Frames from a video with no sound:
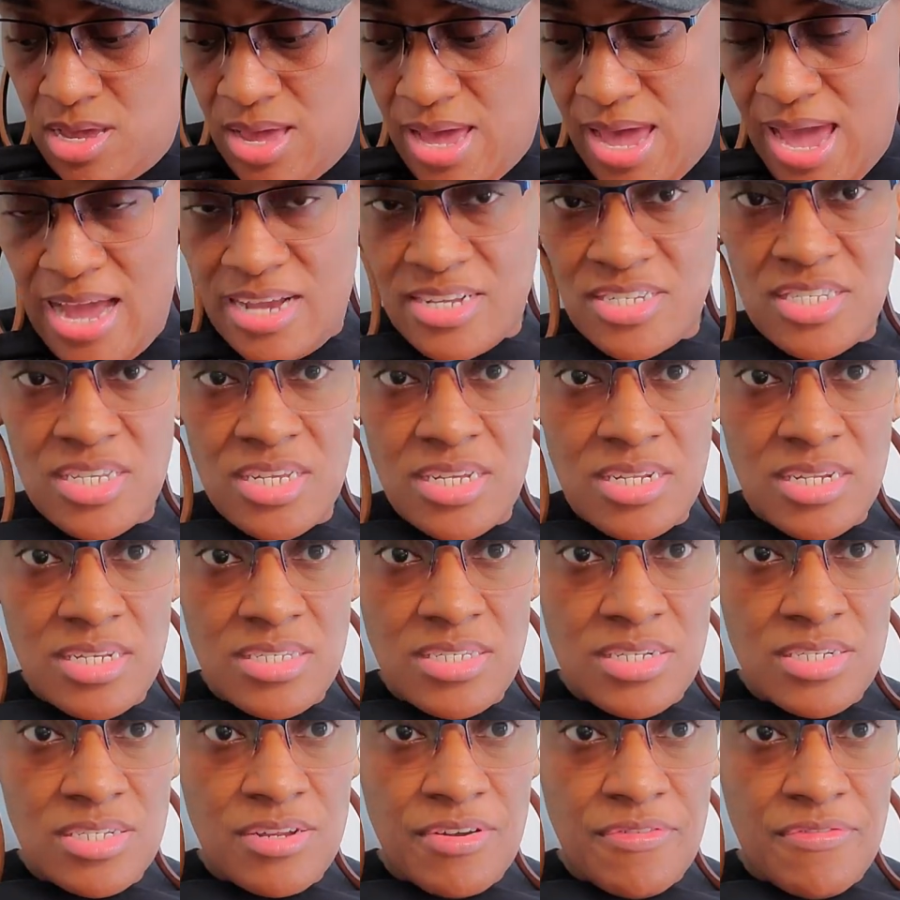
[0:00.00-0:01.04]
actually it is
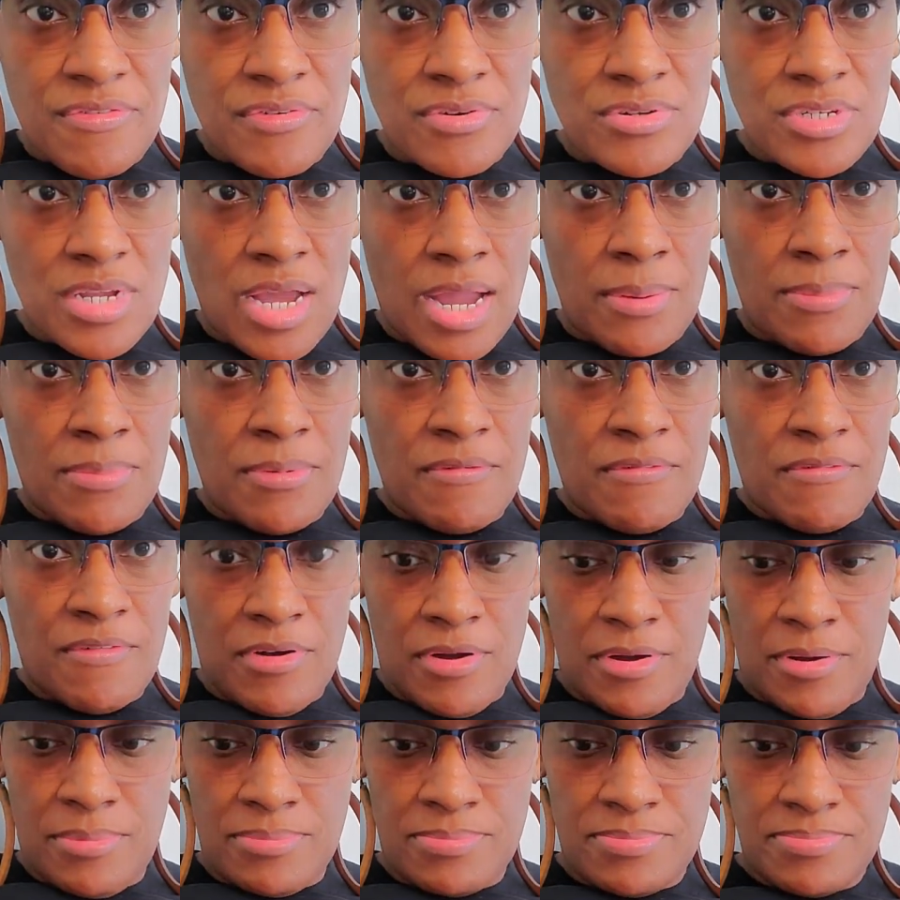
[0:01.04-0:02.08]
a different type of,
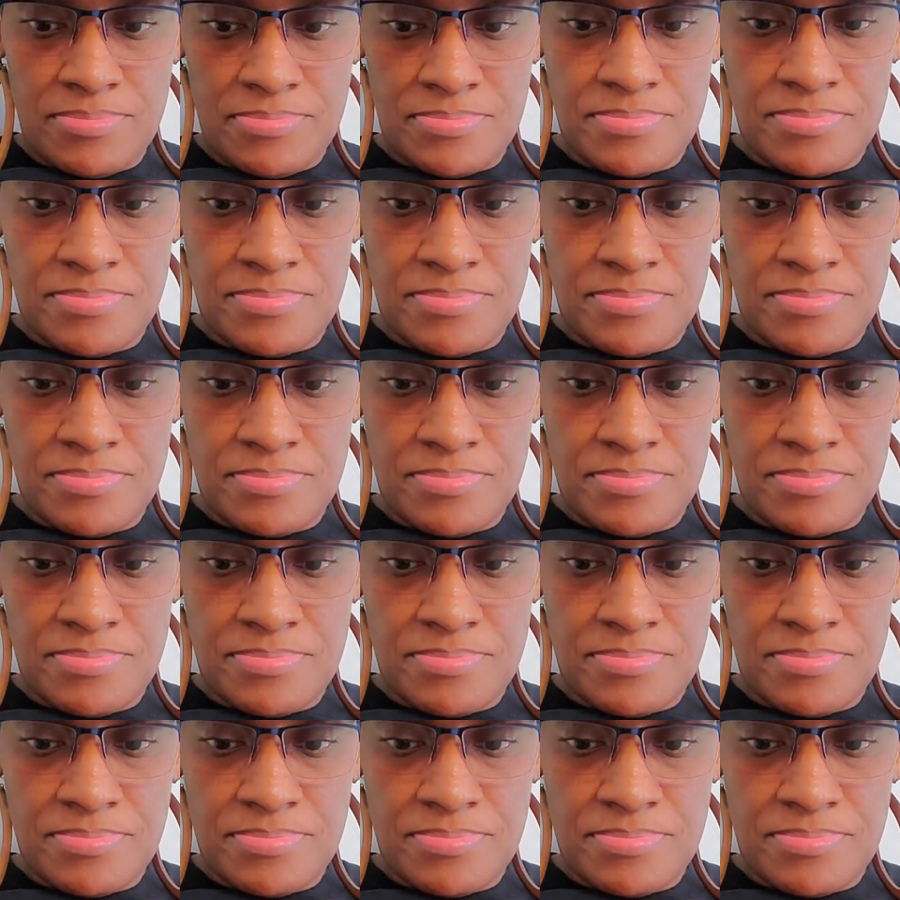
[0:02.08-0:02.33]
um,